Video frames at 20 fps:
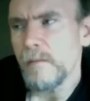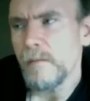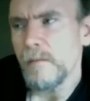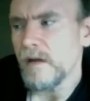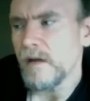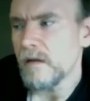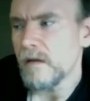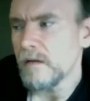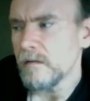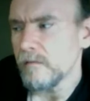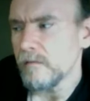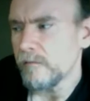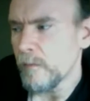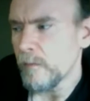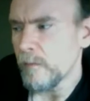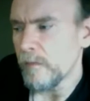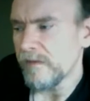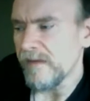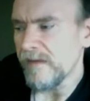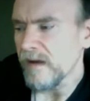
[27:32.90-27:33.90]
from
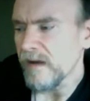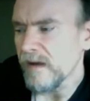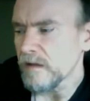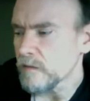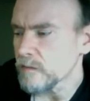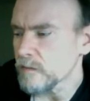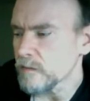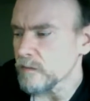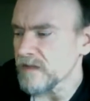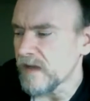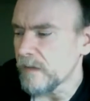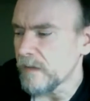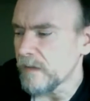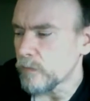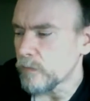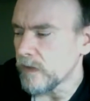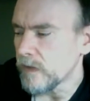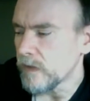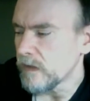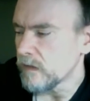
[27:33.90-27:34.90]
a technical
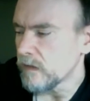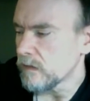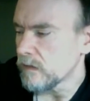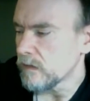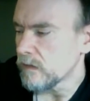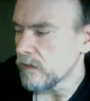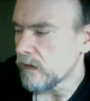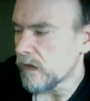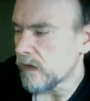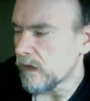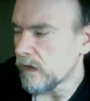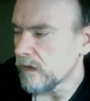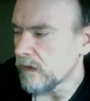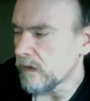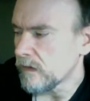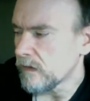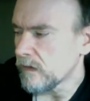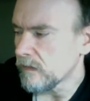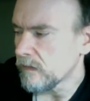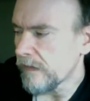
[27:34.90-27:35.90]
standpoint
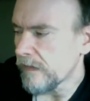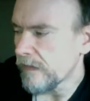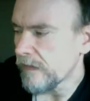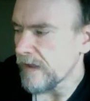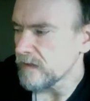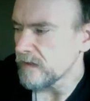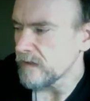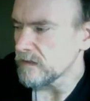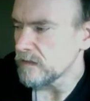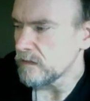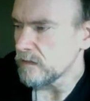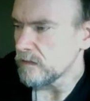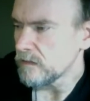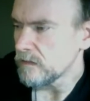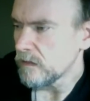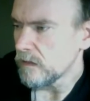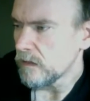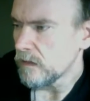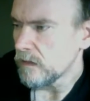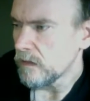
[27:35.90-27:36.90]
that
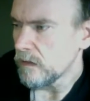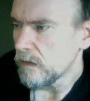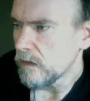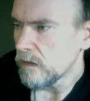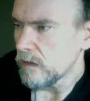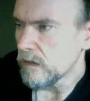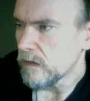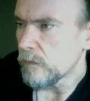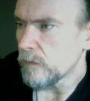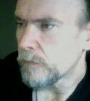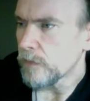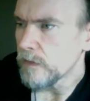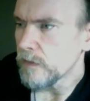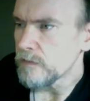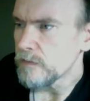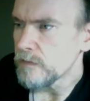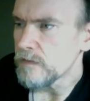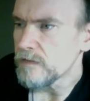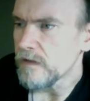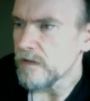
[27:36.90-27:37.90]
the
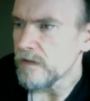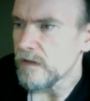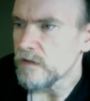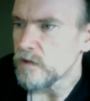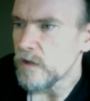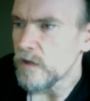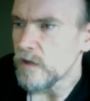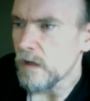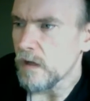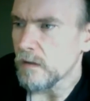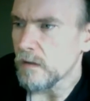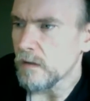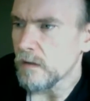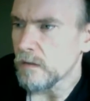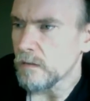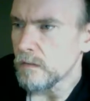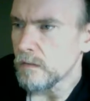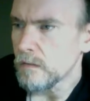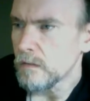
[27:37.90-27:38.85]
producers of the show